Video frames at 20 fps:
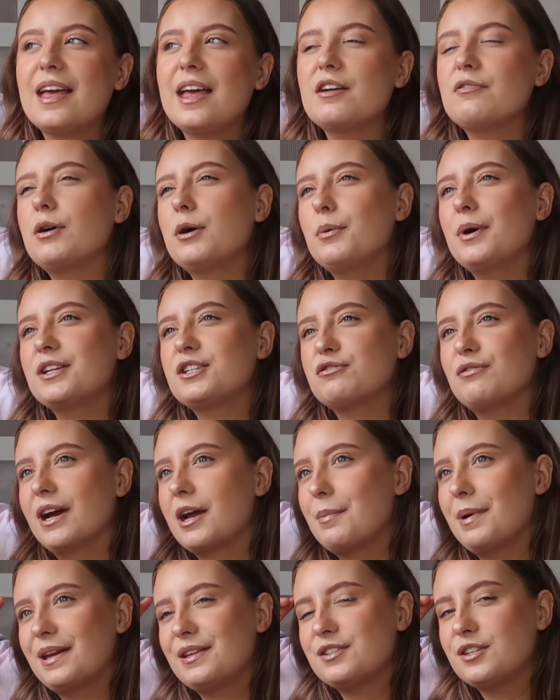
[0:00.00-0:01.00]
if I were to
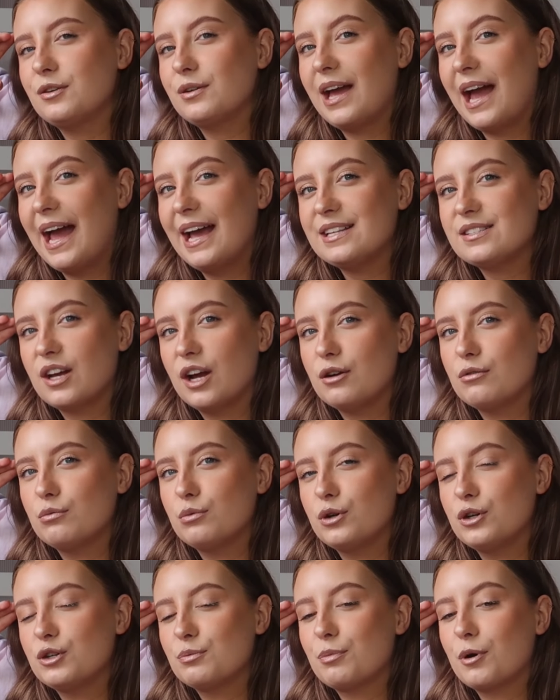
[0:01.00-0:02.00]
recommend a suitcase, I
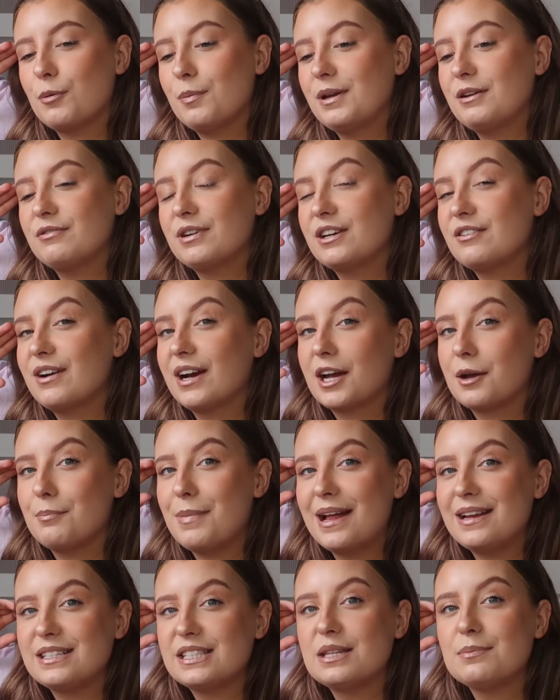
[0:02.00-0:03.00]
would probably really
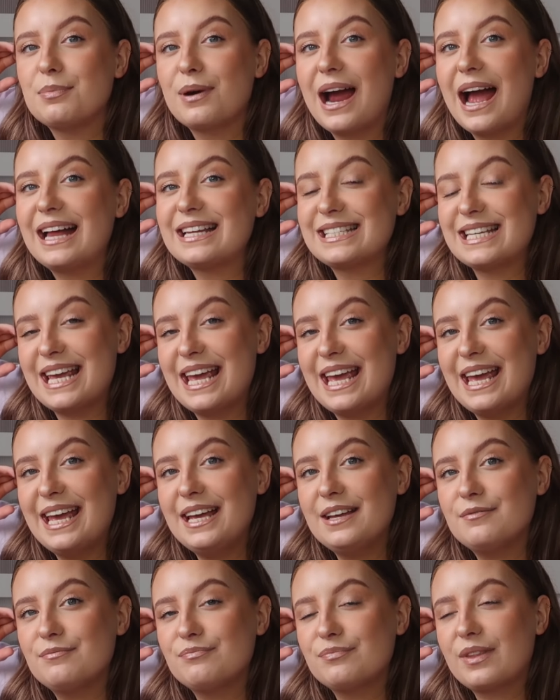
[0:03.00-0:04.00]
recommend the brand
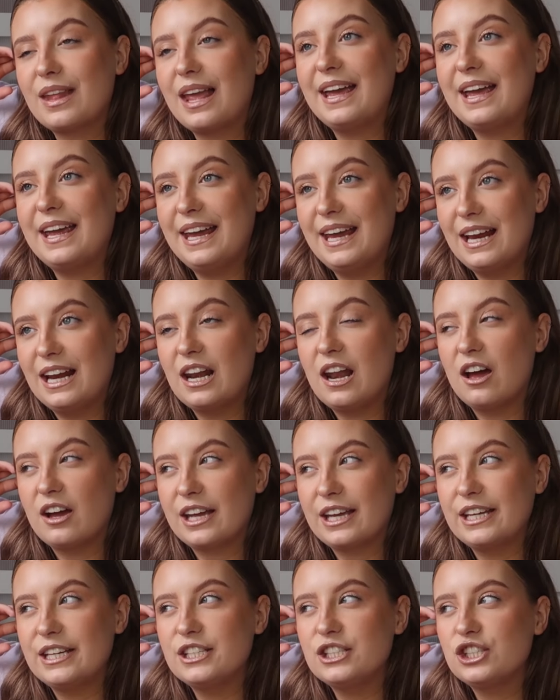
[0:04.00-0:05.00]
It. It
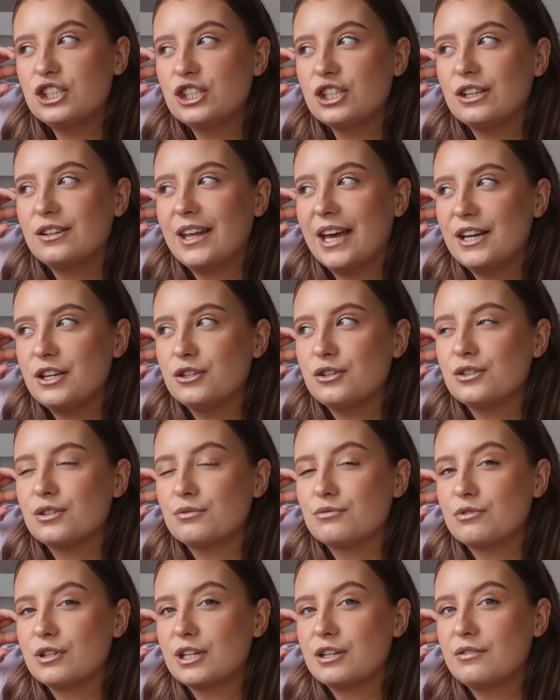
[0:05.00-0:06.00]
Luggage. They do
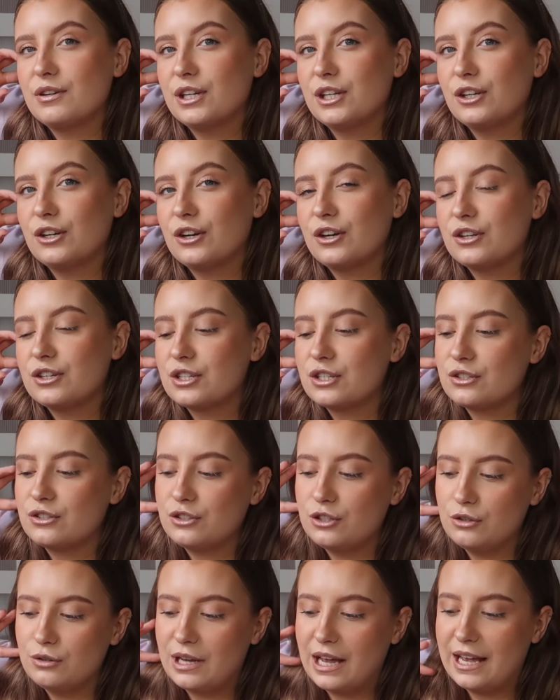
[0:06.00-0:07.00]
some really, really good
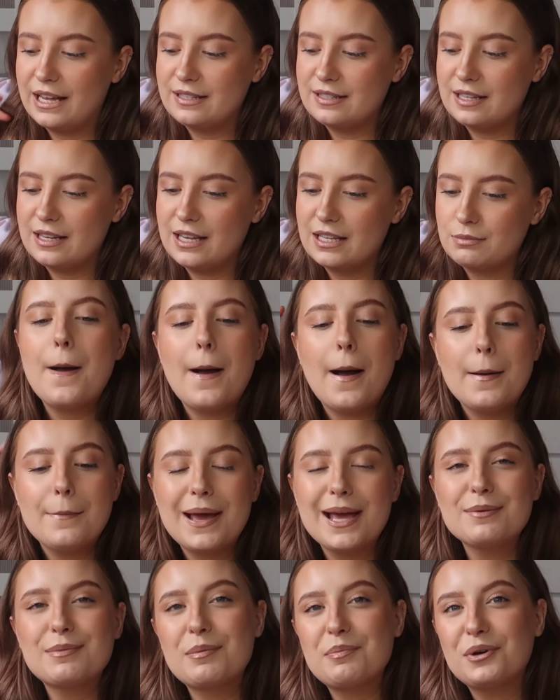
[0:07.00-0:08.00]
suitcases. I
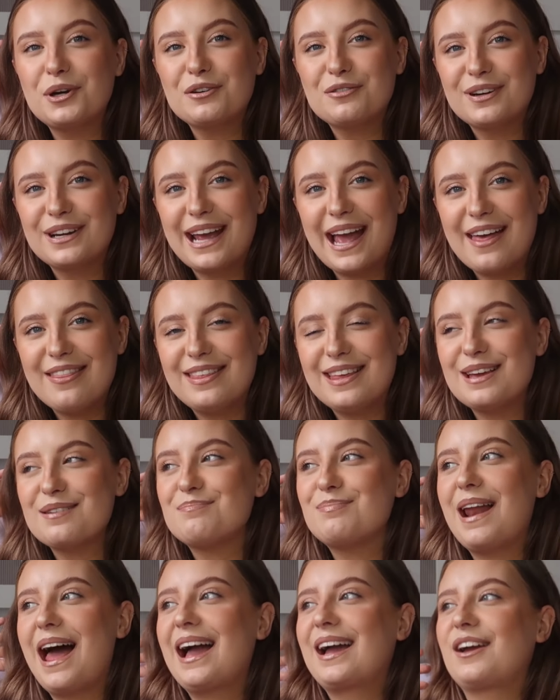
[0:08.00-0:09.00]
made my boyfriend get the
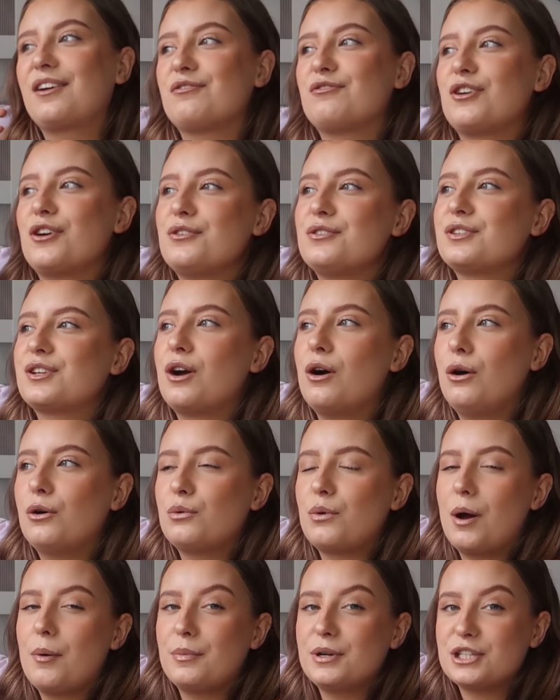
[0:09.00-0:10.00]
black and rose gold
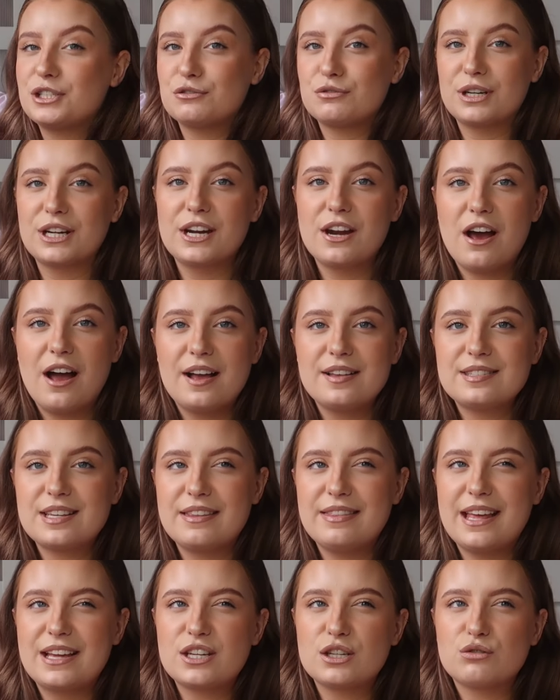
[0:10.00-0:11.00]
one, which is really nice,
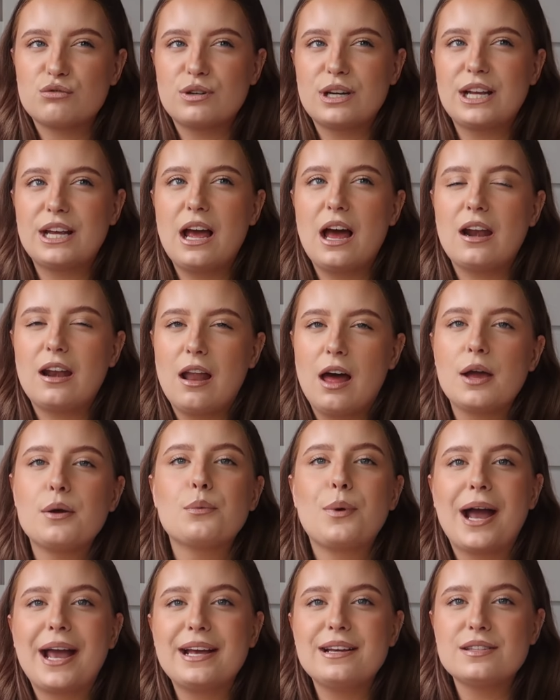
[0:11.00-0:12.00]
and they're just really
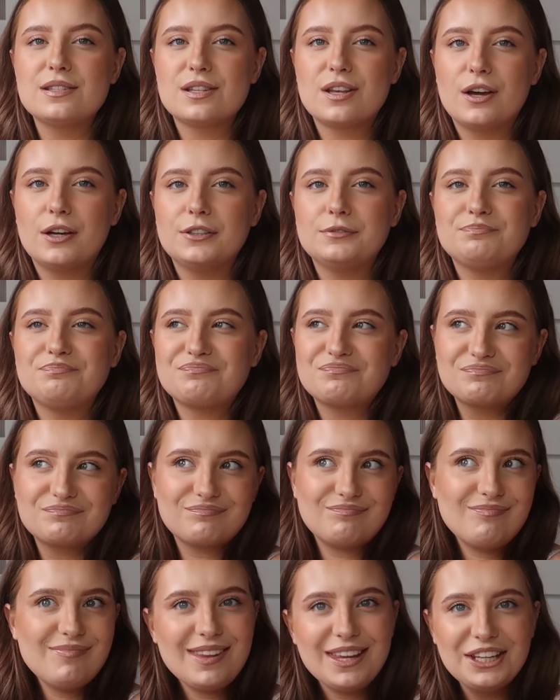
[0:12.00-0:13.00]
lightweight, so
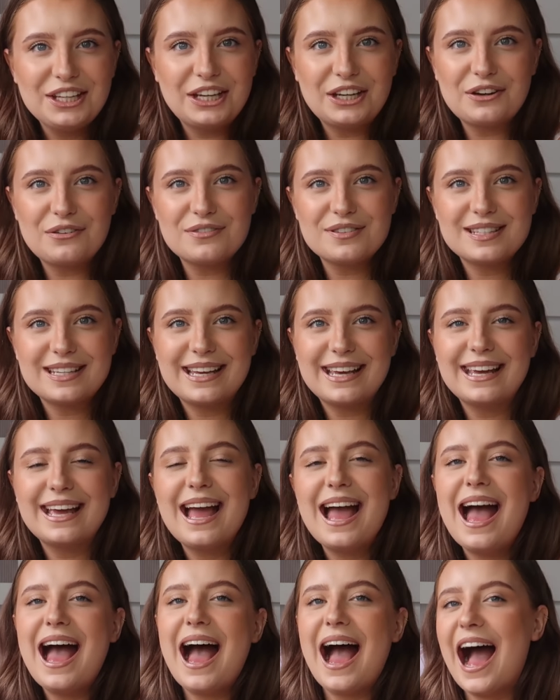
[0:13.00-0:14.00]
you can obviously
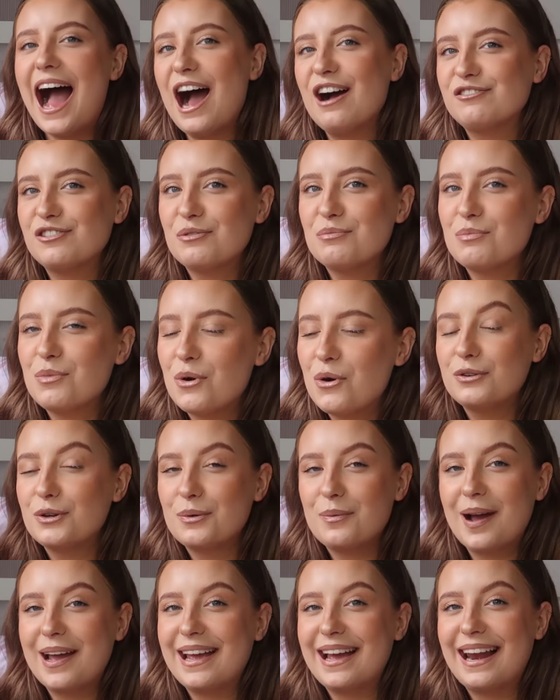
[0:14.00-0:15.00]
have more of
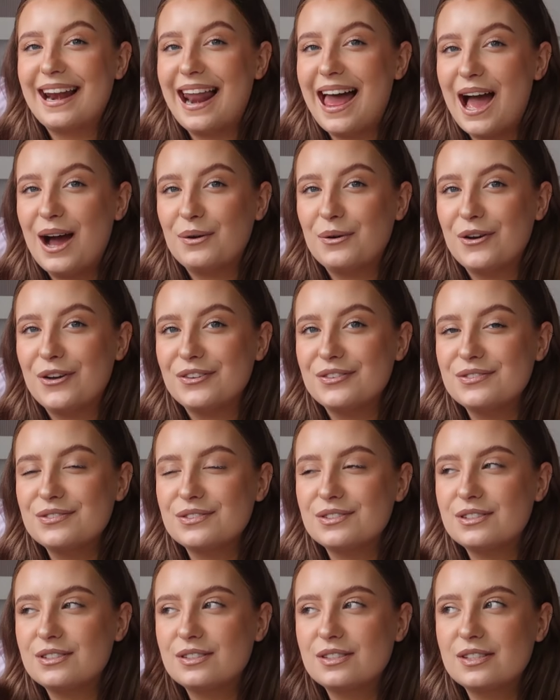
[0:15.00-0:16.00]
your weight
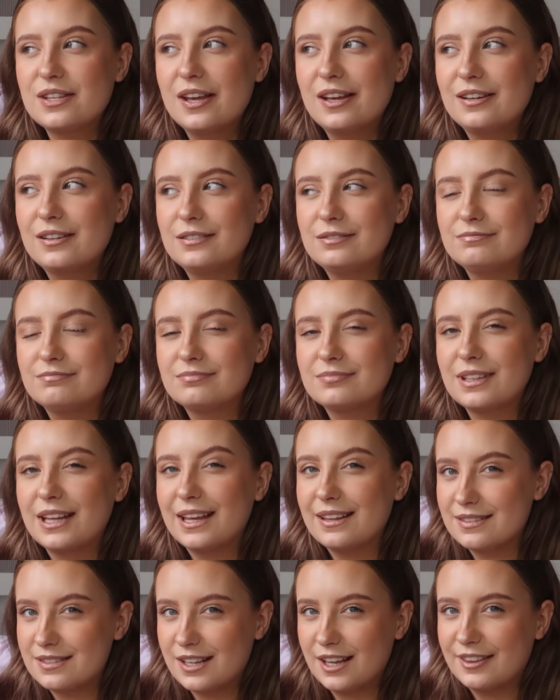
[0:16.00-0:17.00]
allowance
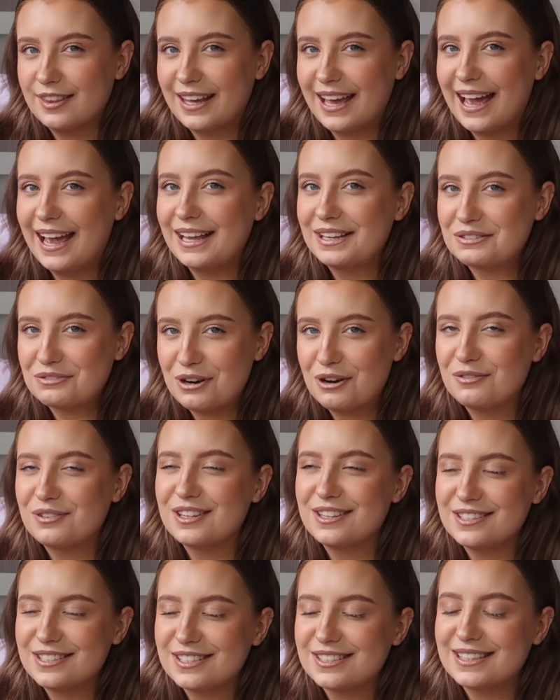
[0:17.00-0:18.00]
inside the case rather
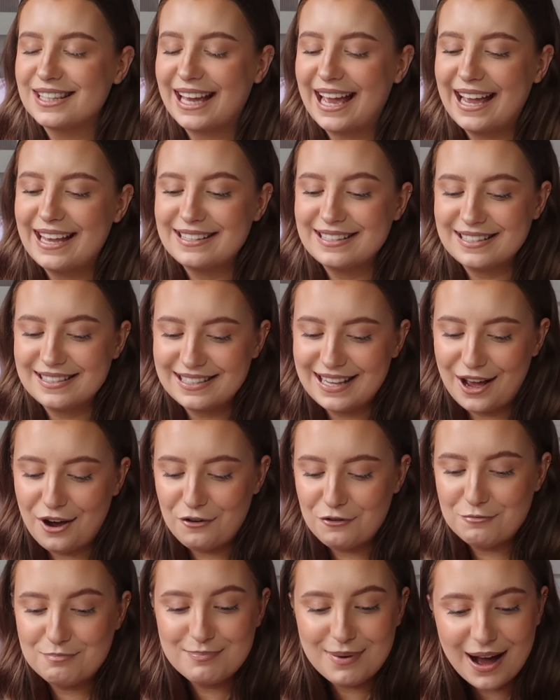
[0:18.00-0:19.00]
than just the case
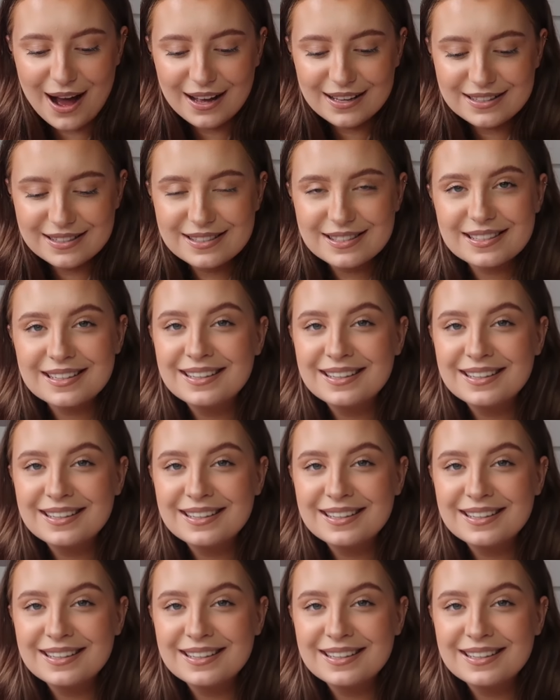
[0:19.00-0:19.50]
itself. But